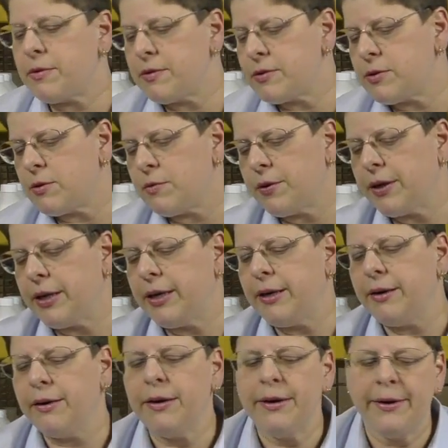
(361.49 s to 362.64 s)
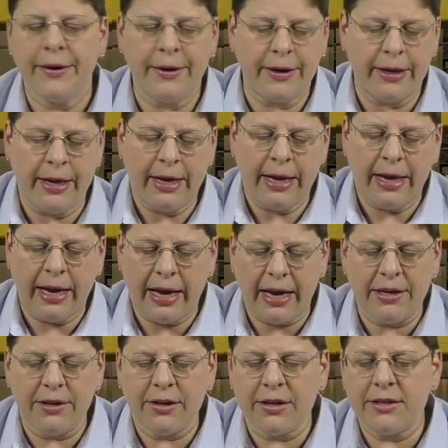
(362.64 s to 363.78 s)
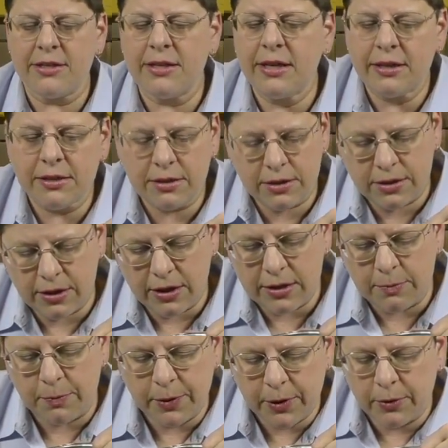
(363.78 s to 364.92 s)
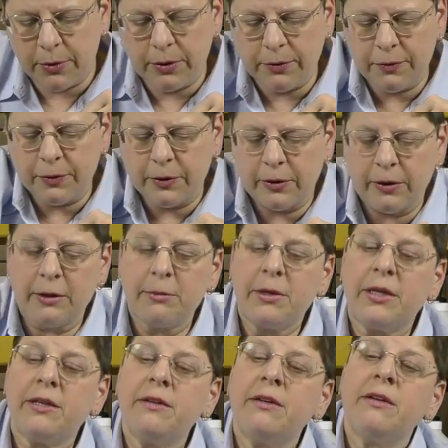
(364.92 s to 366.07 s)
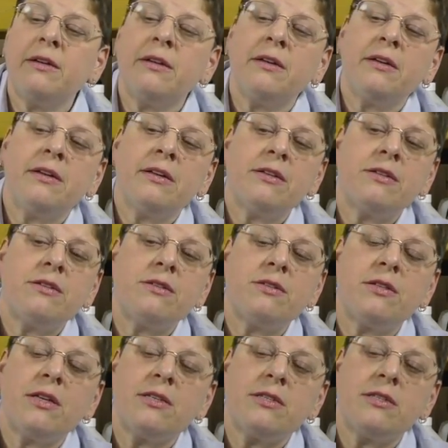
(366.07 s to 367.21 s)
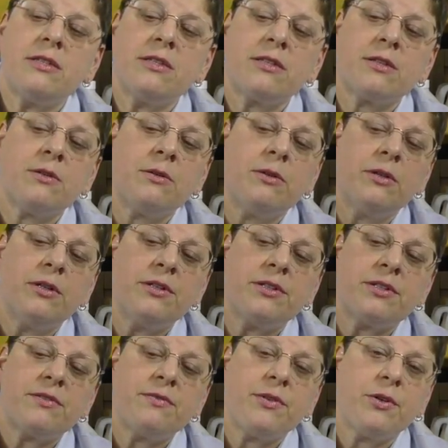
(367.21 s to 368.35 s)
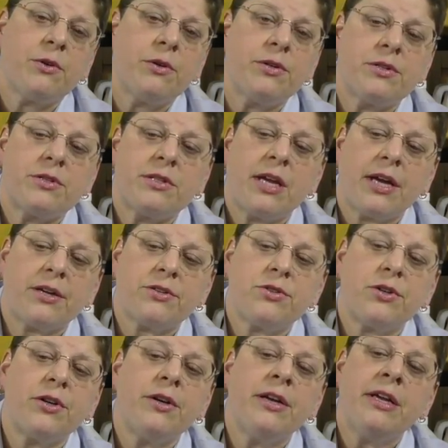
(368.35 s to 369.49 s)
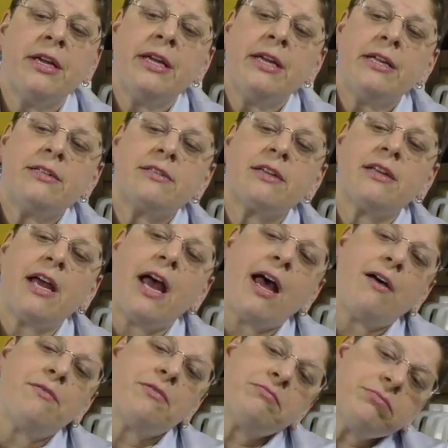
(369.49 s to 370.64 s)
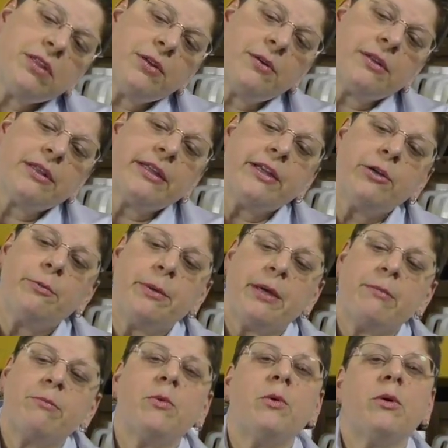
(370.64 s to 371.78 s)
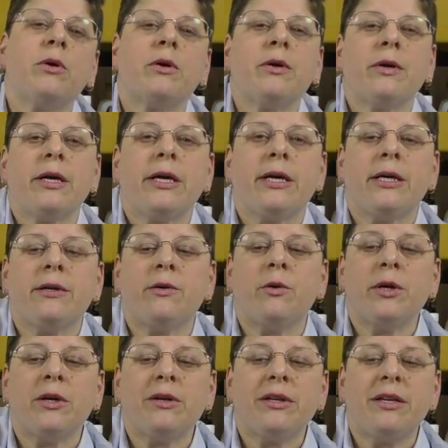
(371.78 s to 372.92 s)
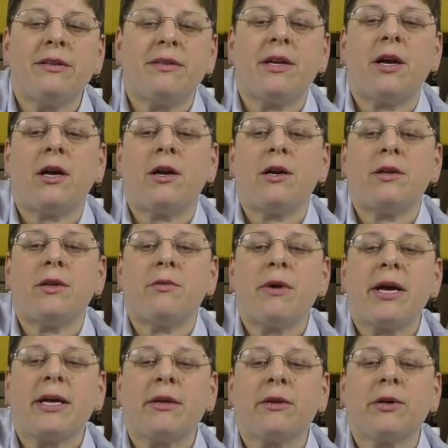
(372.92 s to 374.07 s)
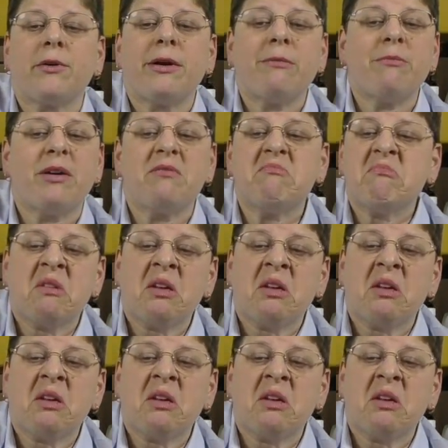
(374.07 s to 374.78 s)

It's over here. And you can see it's just beautiful. I mean, it's just this gorgeous, gorgeous texture. It's going to have, you know, a little bit more oil in it than the regular cream, but